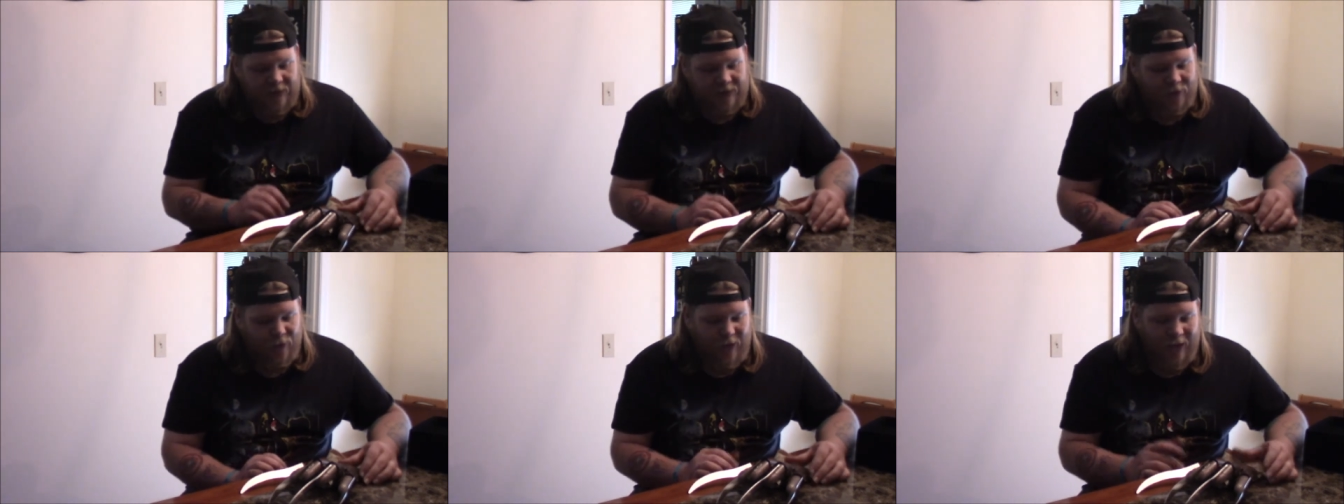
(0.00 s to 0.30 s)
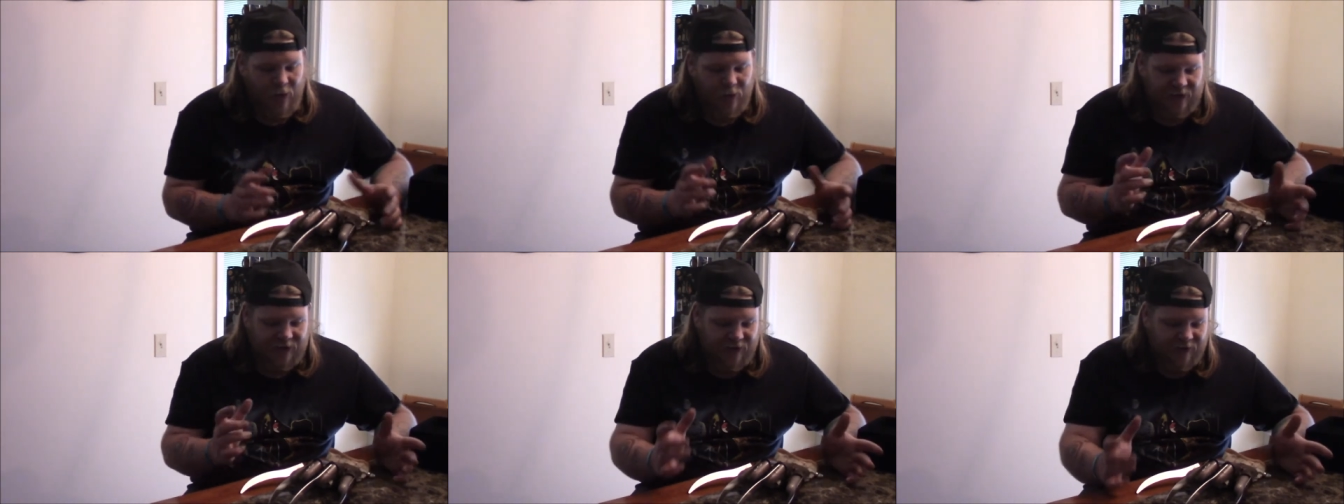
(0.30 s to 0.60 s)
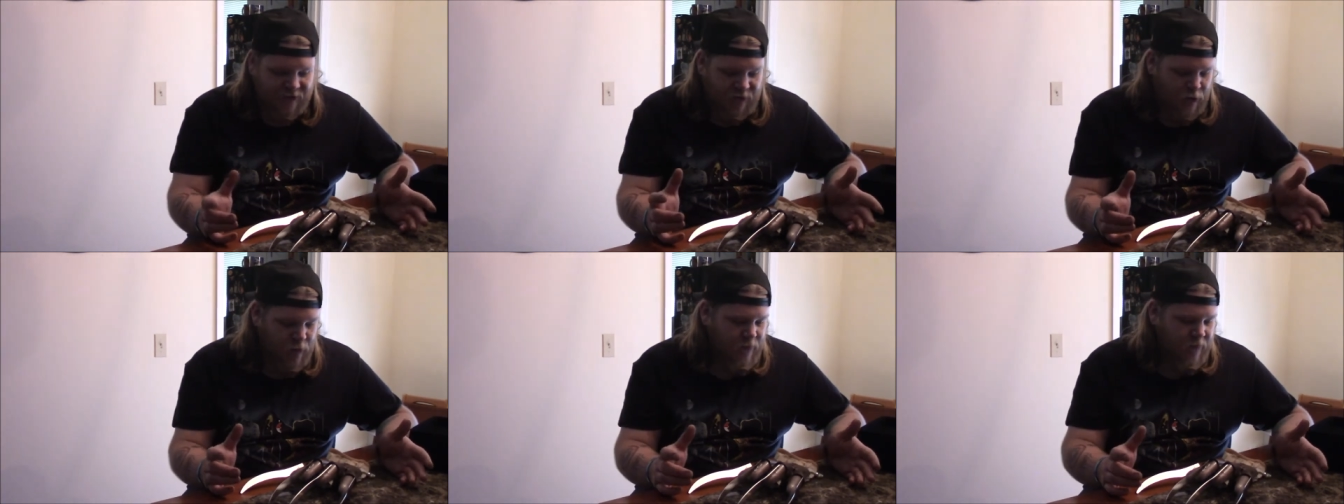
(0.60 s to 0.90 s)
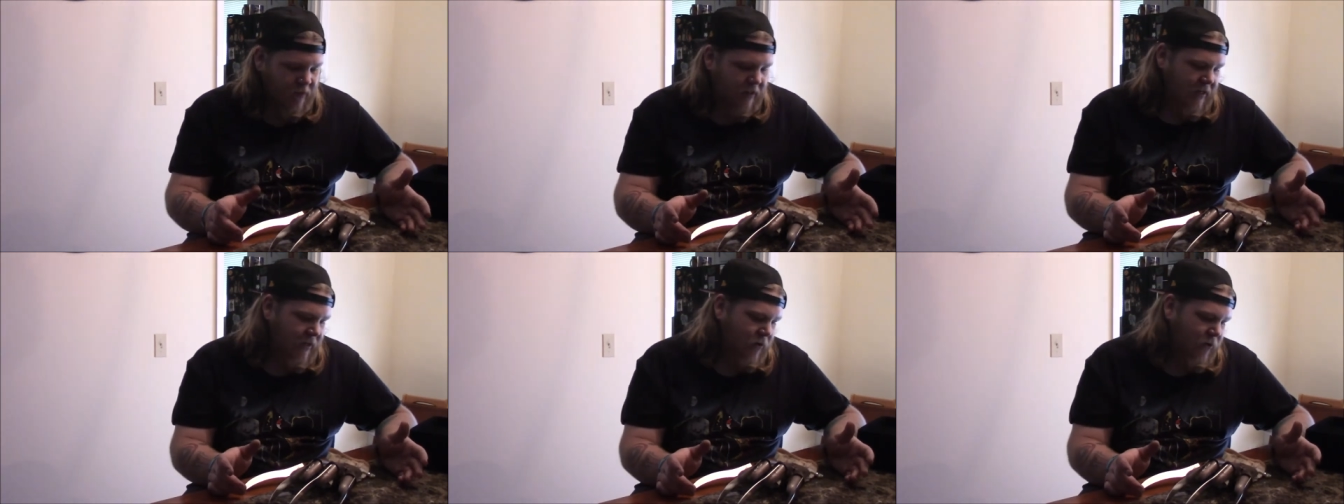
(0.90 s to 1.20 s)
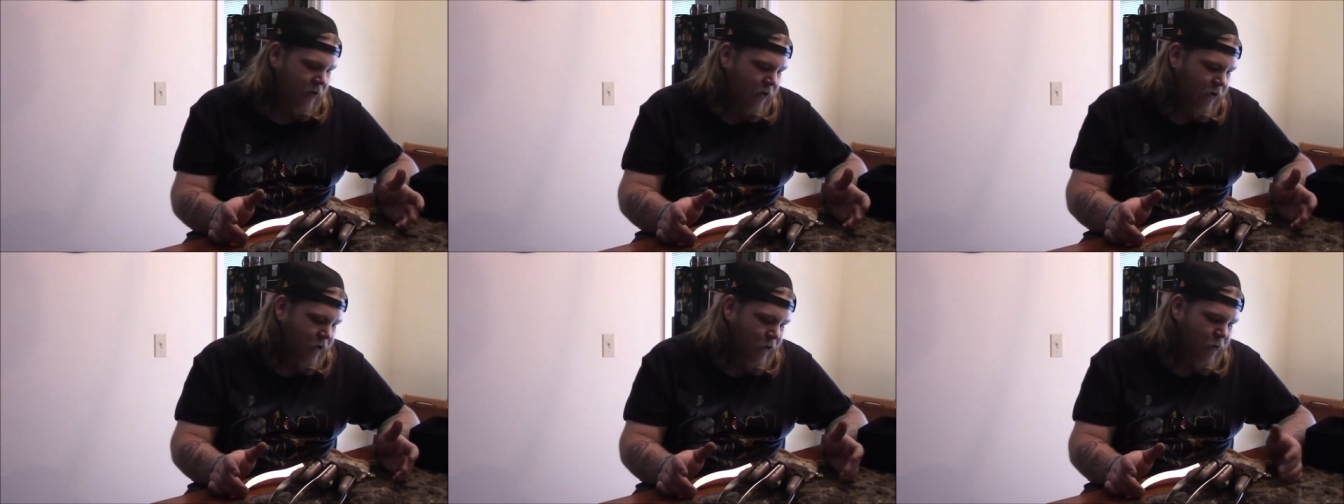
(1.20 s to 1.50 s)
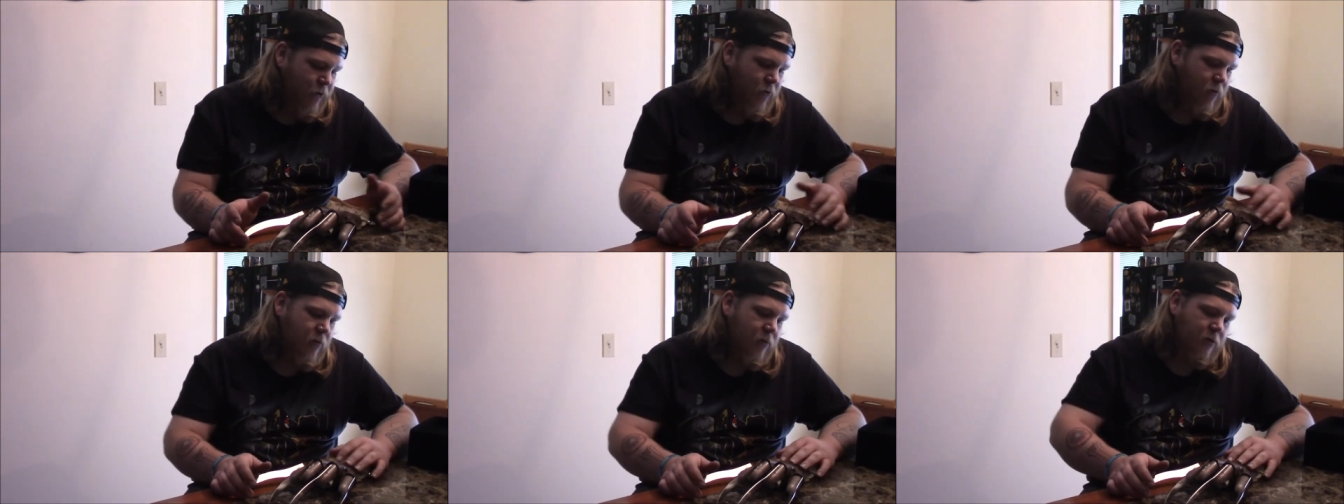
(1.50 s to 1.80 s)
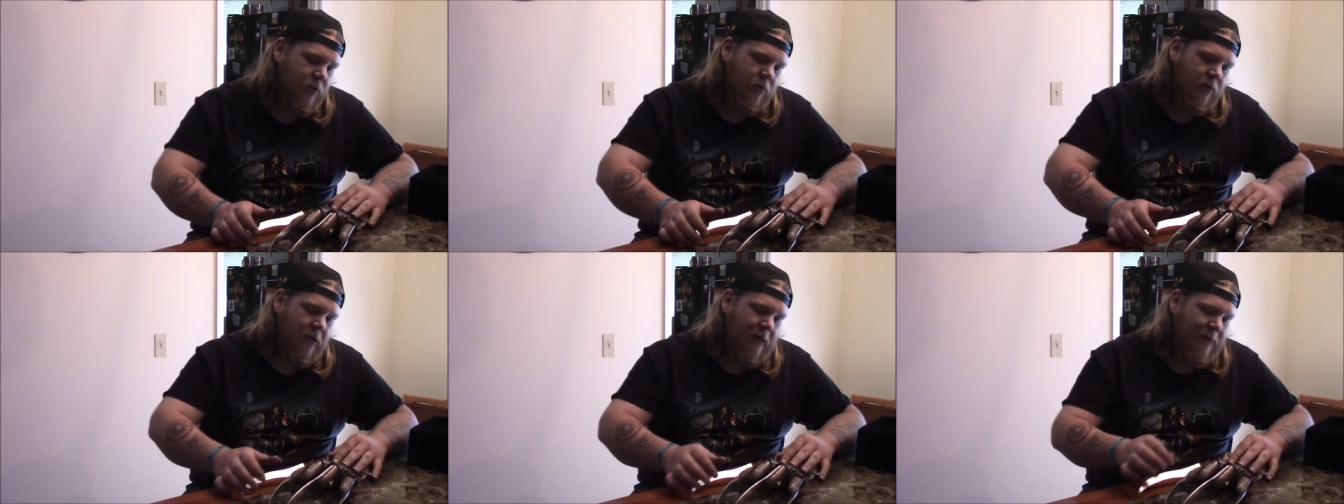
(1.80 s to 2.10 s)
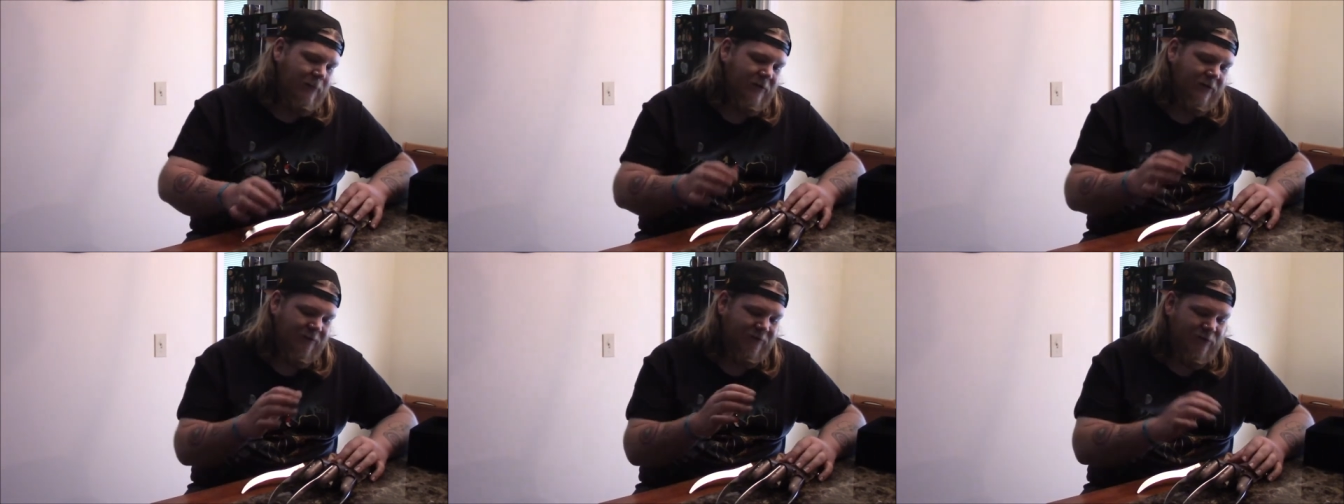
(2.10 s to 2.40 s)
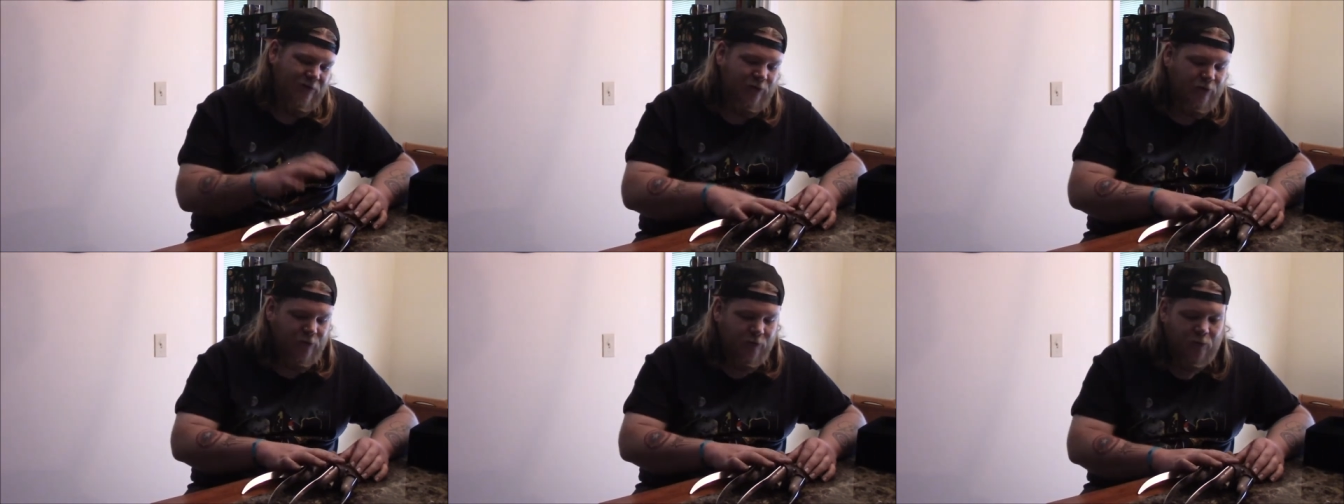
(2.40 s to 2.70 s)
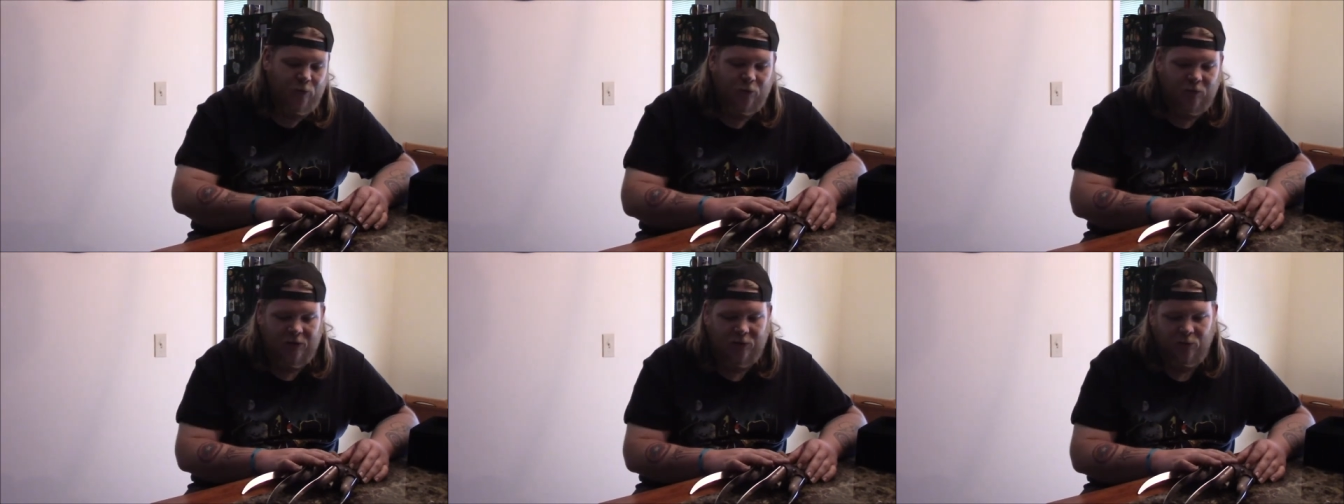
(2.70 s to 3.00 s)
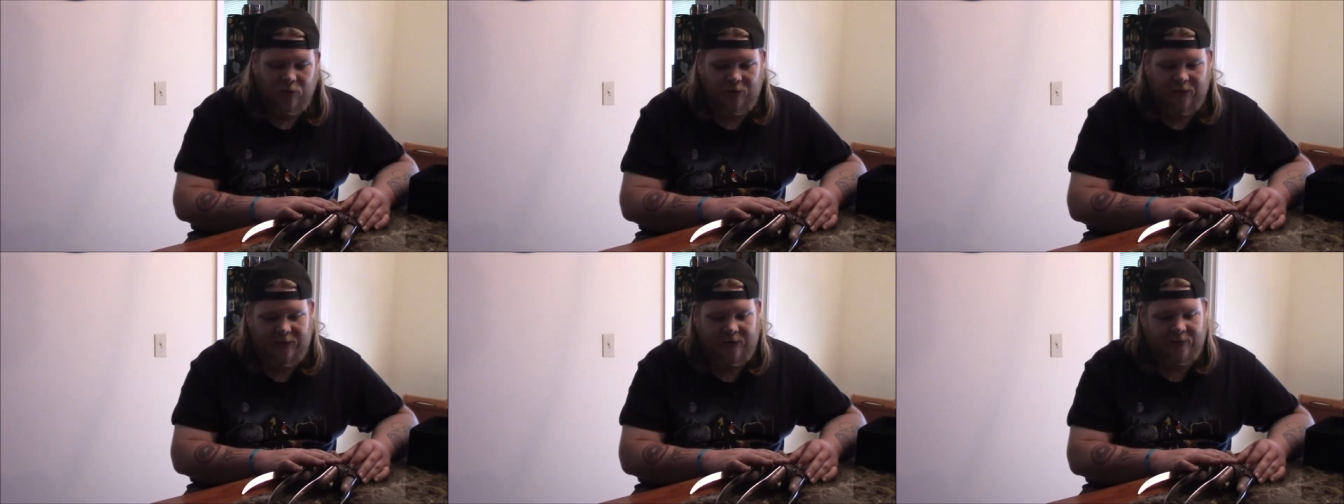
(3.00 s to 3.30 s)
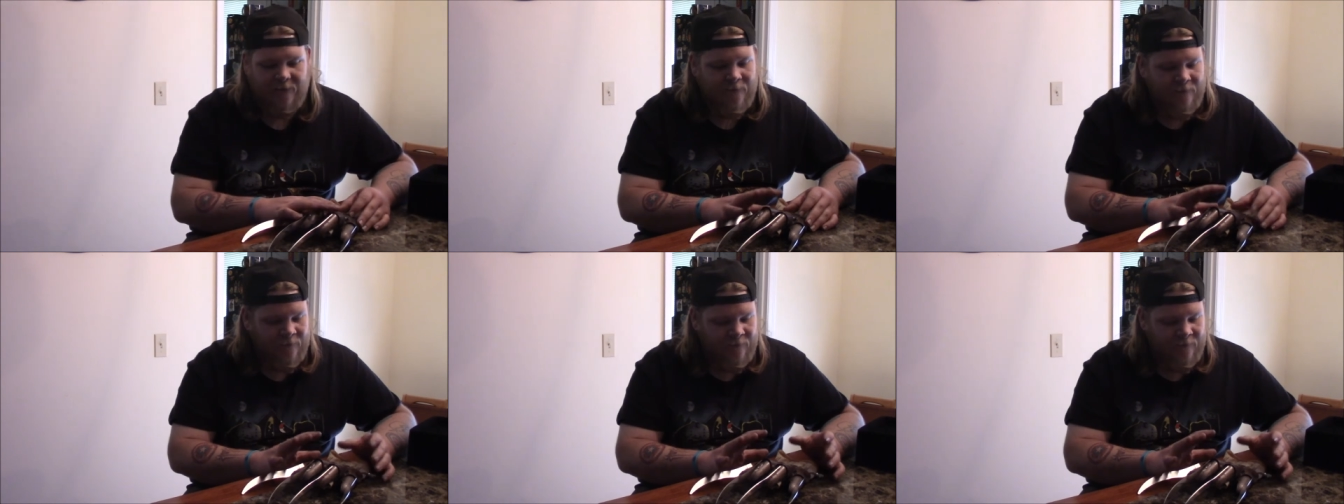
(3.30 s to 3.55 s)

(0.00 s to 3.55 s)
so I would assume they do. Um, but if you do want one,